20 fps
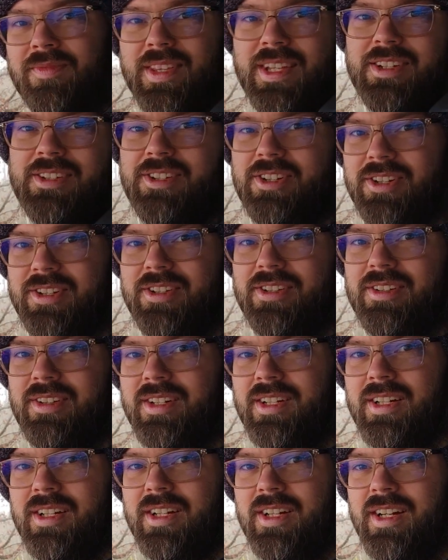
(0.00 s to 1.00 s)
It's just
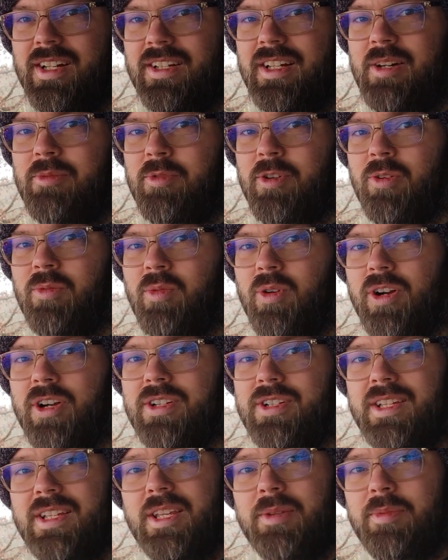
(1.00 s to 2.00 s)
a lot more work
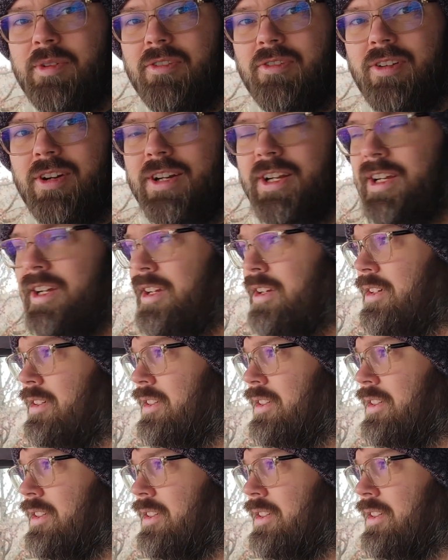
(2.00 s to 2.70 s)
to keep it running,